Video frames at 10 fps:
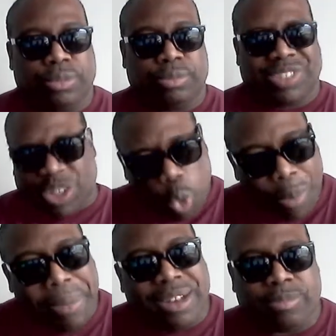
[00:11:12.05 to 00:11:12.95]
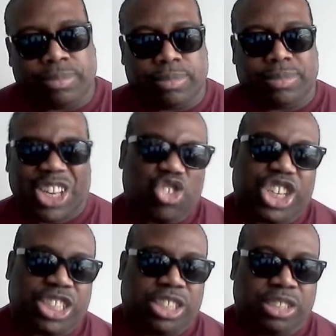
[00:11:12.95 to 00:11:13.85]
to corporate
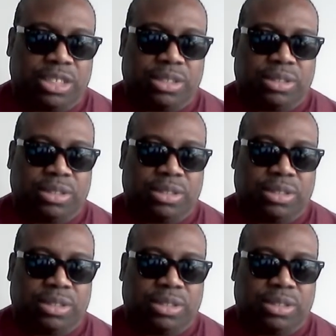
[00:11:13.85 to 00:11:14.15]
interests